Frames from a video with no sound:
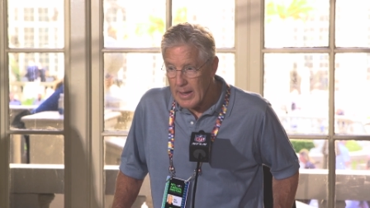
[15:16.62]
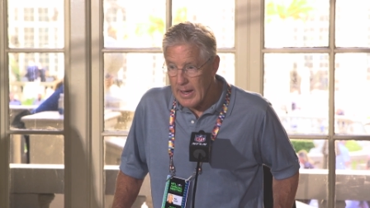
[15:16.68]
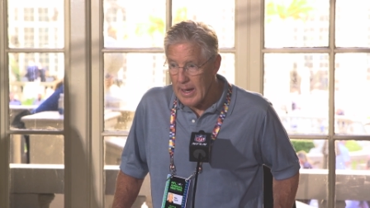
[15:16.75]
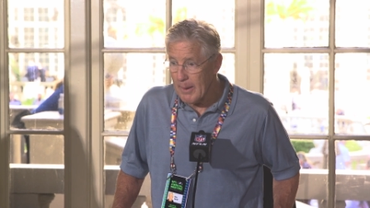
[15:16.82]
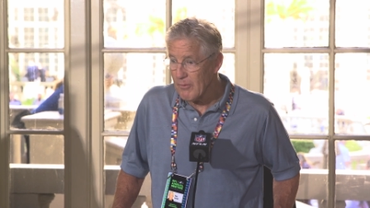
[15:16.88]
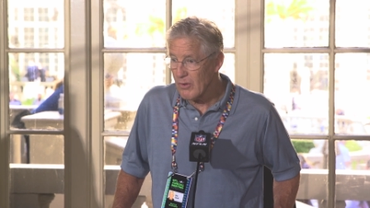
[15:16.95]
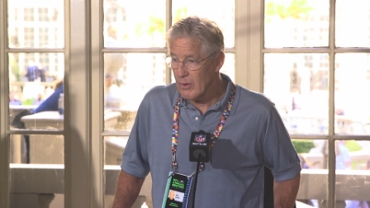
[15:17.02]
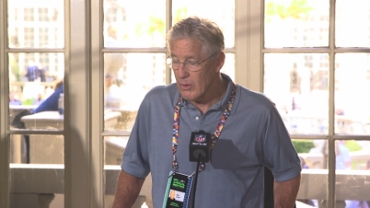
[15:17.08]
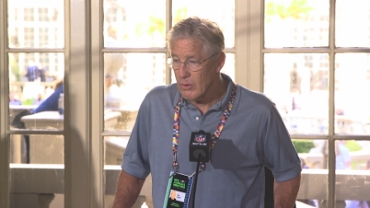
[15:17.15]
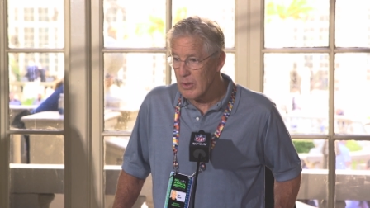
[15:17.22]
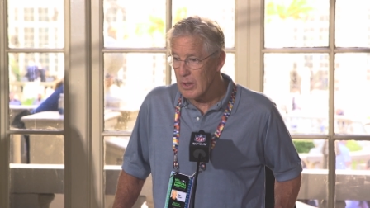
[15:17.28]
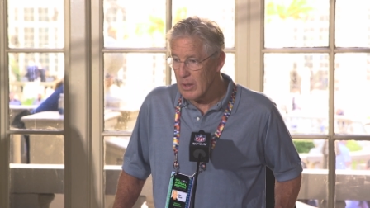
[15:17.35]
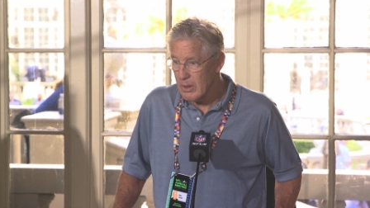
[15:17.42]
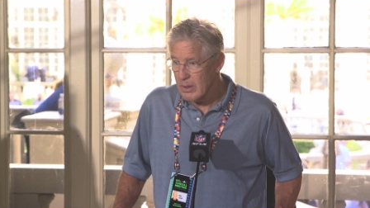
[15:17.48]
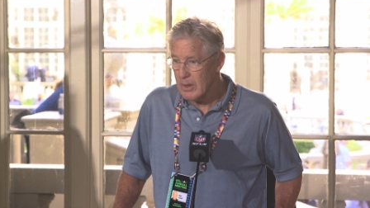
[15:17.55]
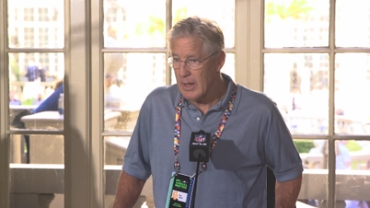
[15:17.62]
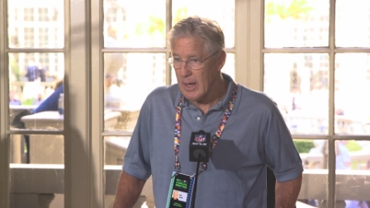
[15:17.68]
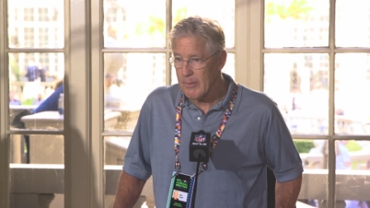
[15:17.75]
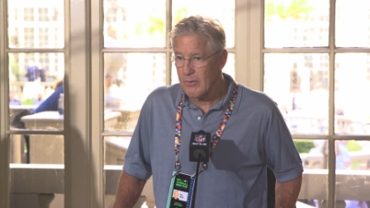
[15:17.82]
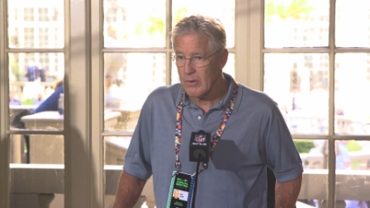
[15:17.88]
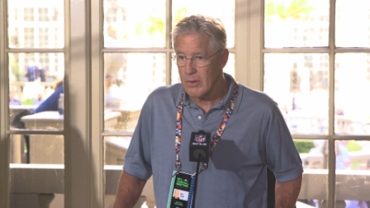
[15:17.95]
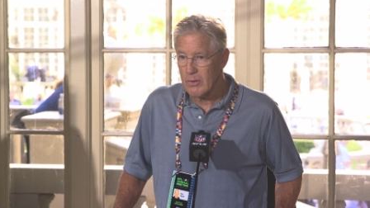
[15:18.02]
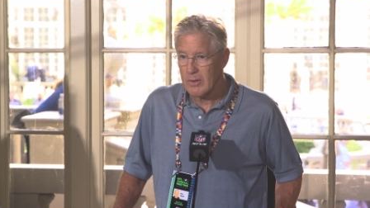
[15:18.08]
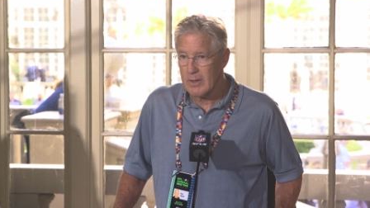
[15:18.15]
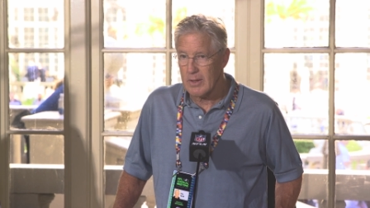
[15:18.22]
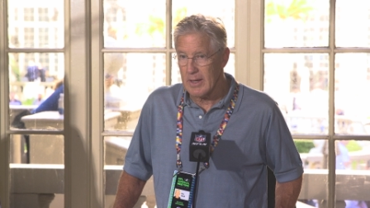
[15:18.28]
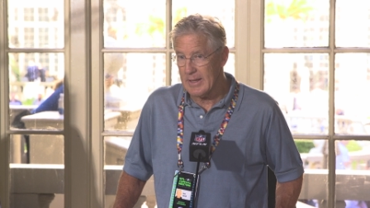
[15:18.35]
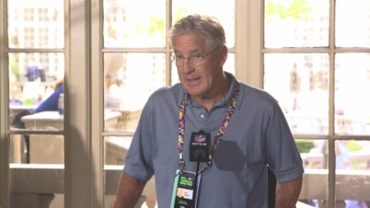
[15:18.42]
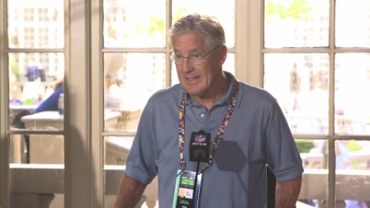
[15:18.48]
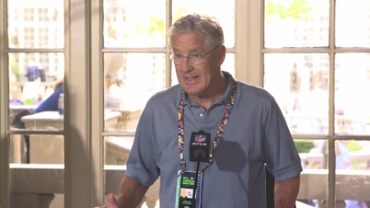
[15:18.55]
Absolutely. Yeah, absolutely.
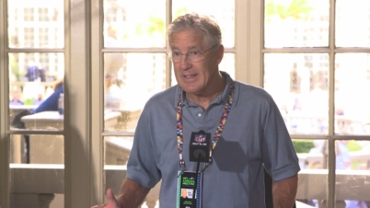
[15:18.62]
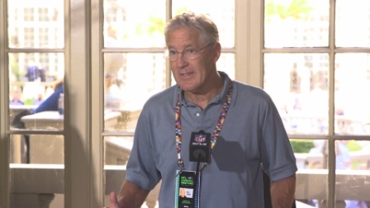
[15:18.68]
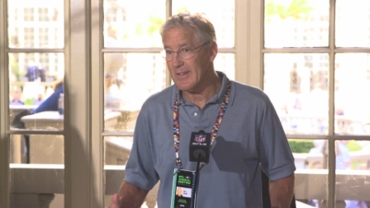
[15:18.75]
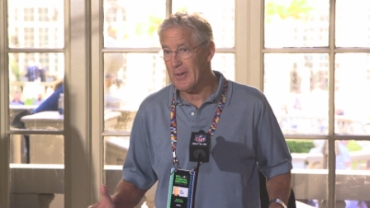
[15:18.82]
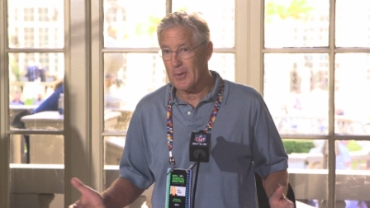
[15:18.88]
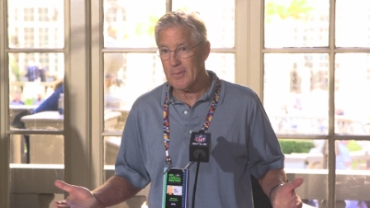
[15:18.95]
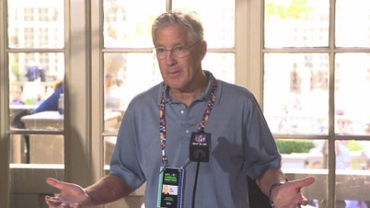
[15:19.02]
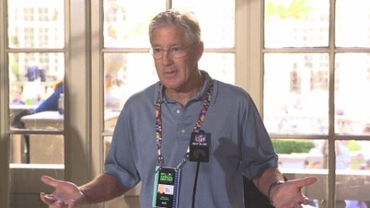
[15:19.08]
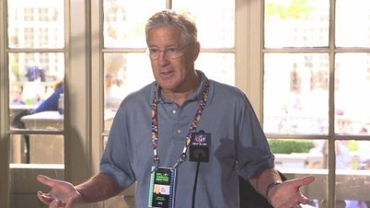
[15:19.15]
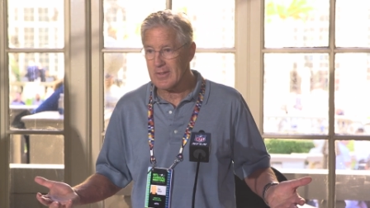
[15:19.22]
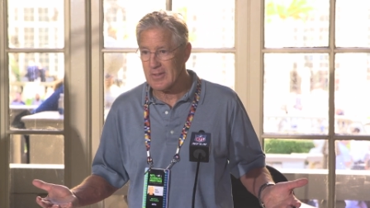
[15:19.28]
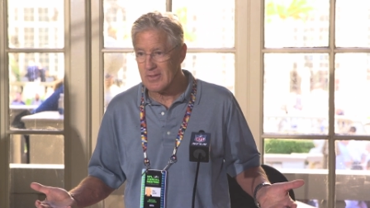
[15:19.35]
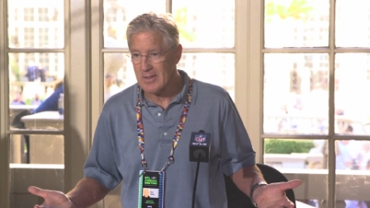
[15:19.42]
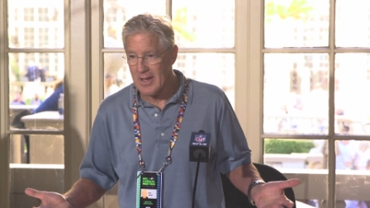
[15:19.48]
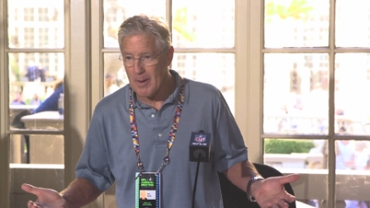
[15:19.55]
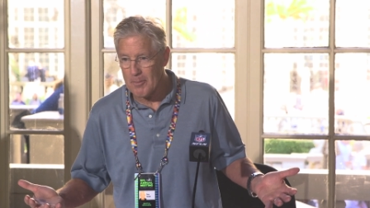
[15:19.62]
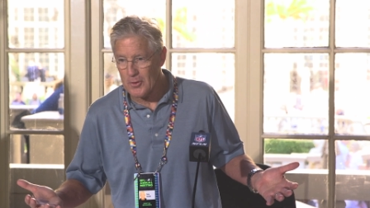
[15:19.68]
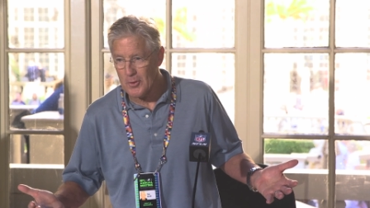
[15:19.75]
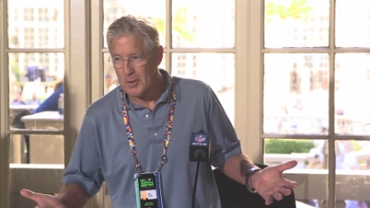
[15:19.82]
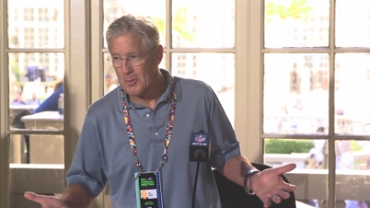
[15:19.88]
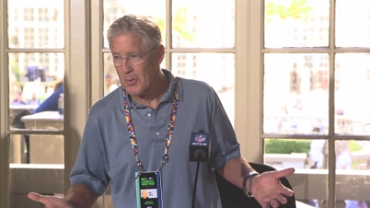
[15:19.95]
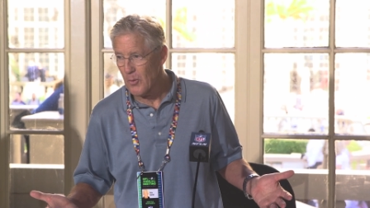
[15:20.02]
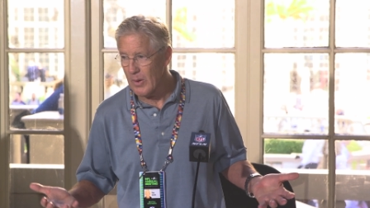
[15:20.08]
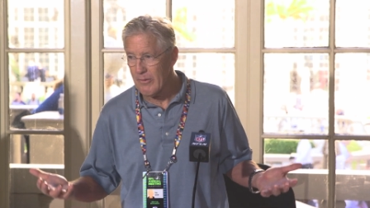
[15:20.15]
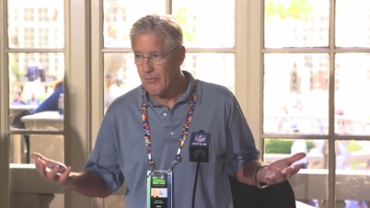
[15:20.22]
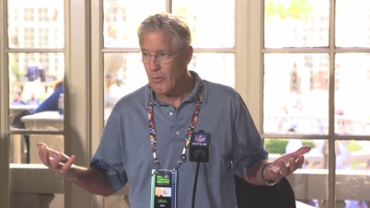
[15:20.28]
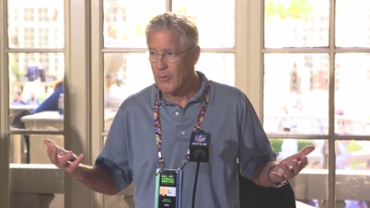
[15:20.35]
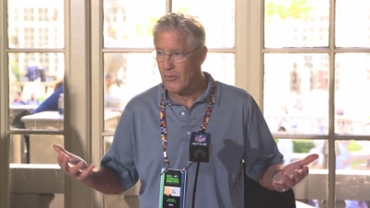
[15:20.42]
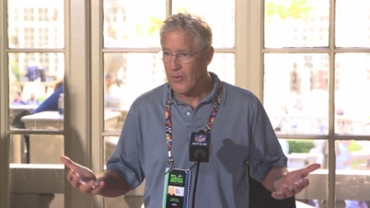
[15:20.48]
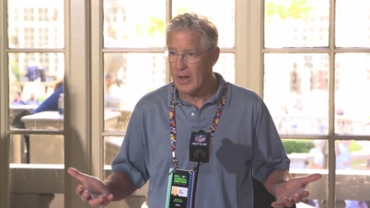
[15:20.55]
Yeah, and he sees, you know, this is the opportunity he's been waiting
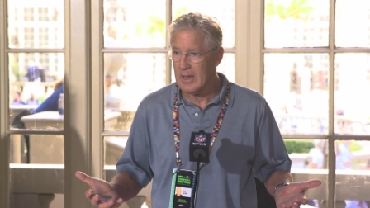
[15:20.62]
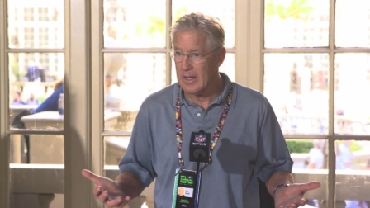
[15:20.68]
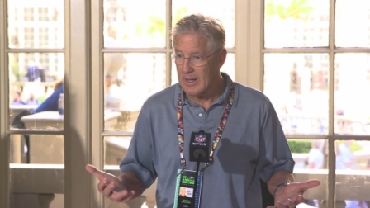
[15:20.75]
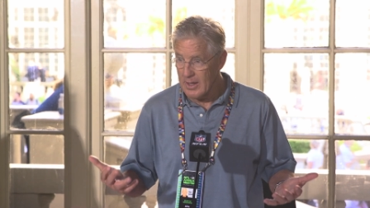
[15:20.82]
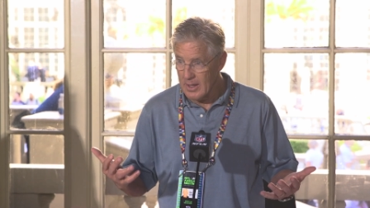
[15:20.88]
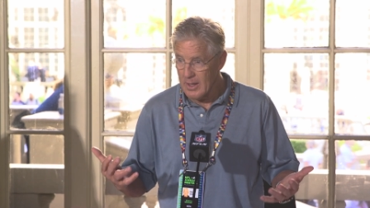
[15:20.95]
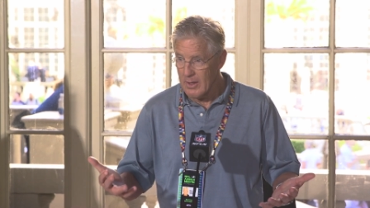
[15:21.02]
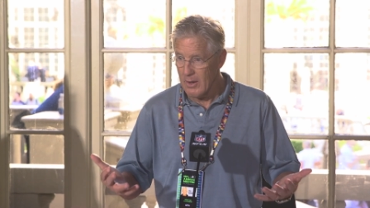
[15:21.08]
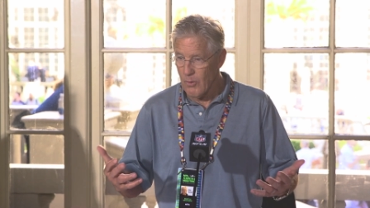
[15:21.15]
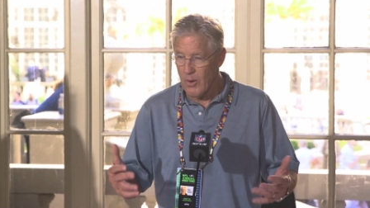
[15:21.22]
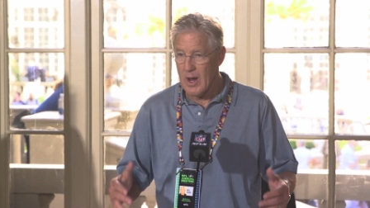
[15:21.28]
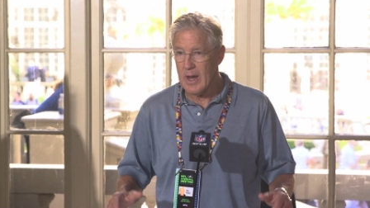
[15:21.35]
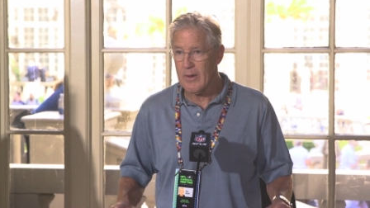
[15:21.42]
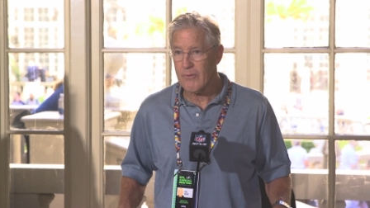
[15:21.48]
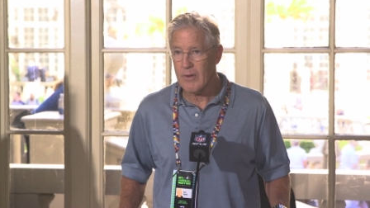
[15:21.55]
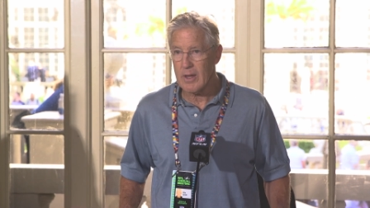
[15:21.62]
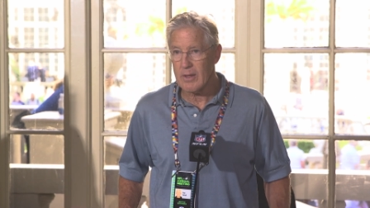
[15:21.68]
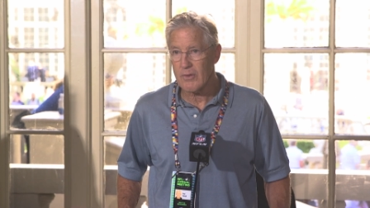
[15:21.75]
for has finally arrived.